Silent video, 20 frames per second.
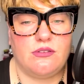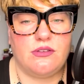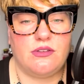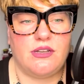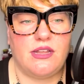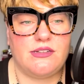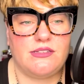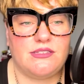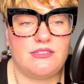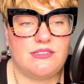
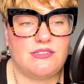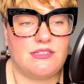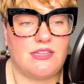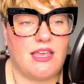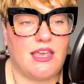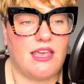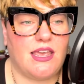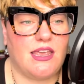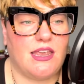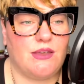let's
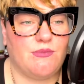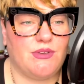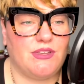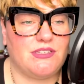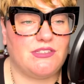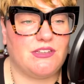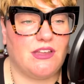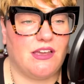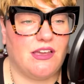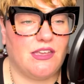say we
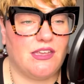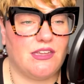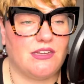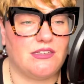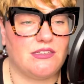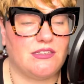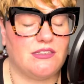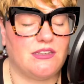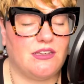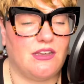
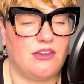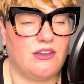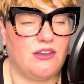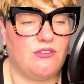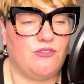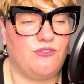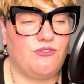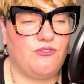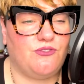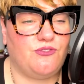started, I don't
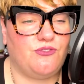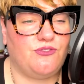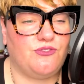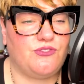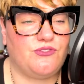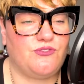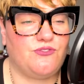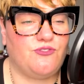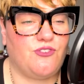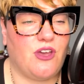know,
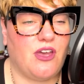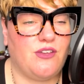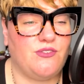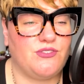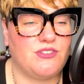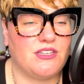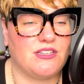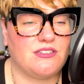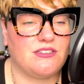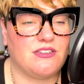5,
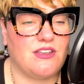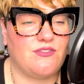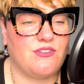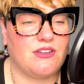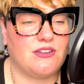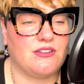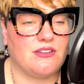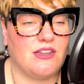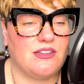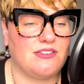6,
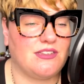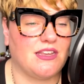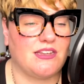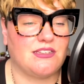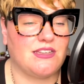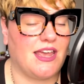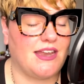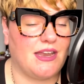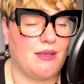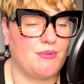7, let's say
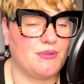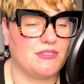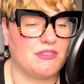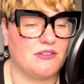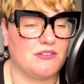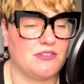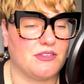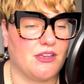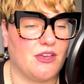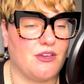10
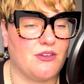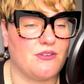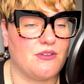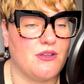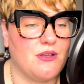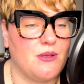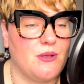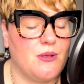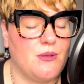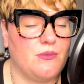episodes ago.
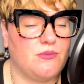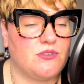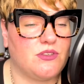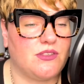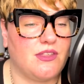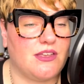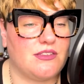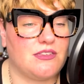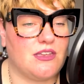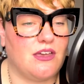So
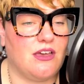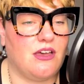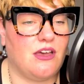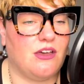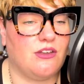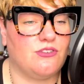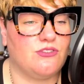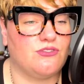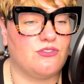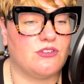that's
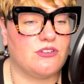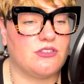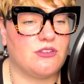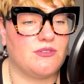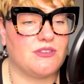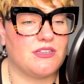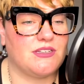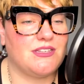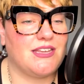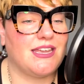100. So
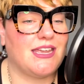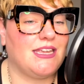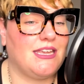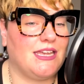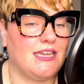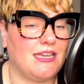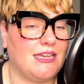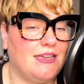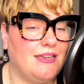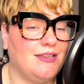it's going to take a
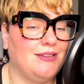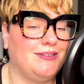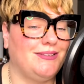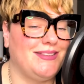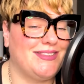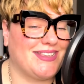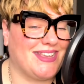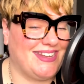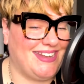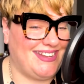year.
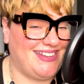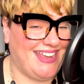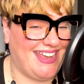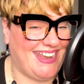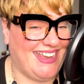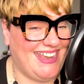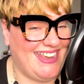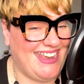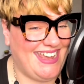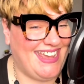
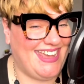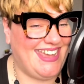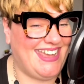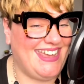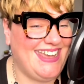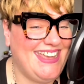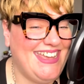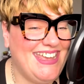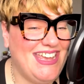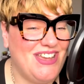
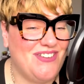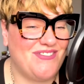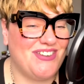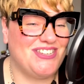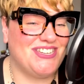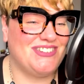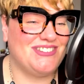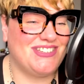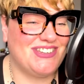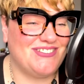If we
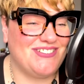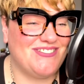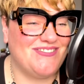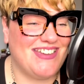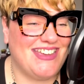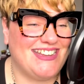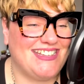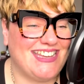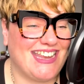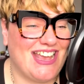do 2 a
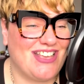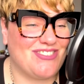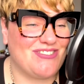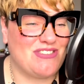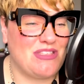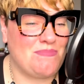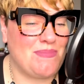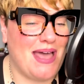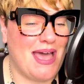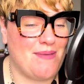week to get
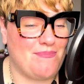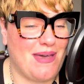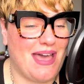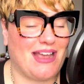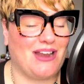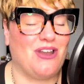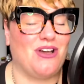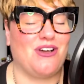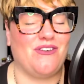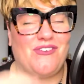through the
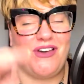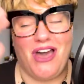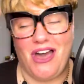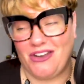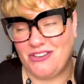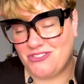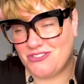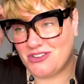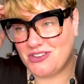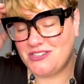backlog of
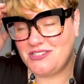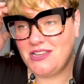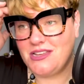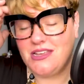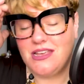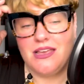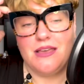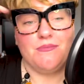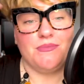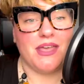100.
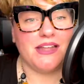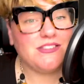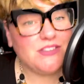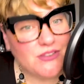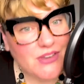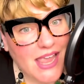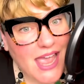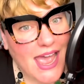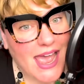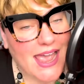That's
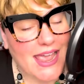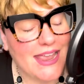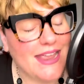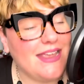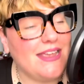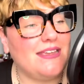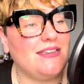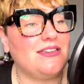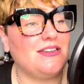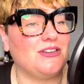
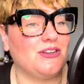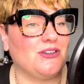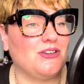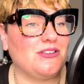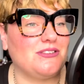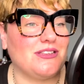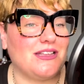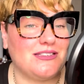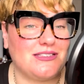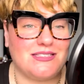okay, you know,
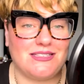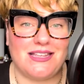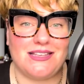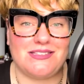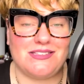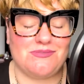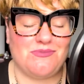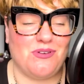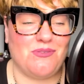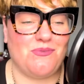because
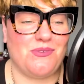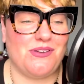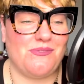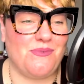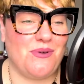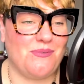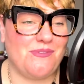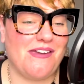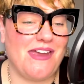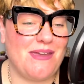that's what
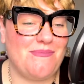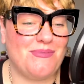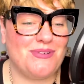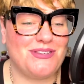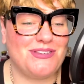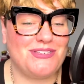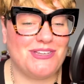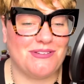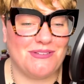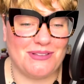we're able
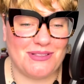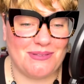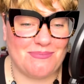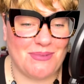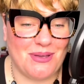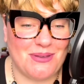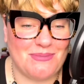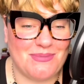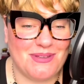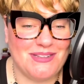to do at the
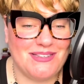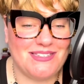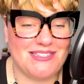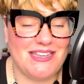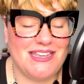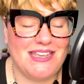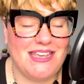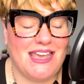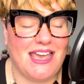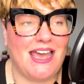moment.
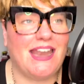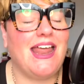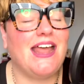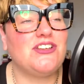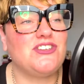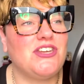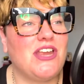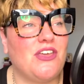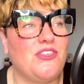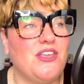And
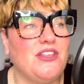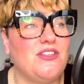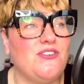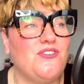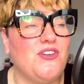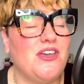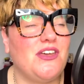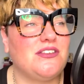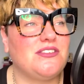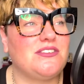actually, I think the
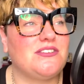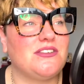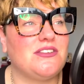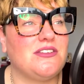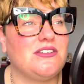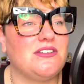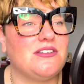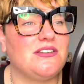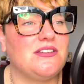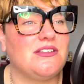first
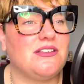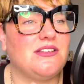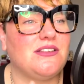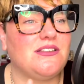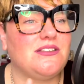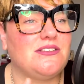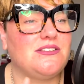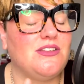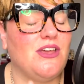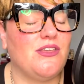
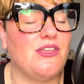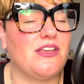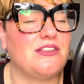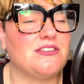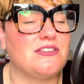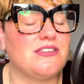number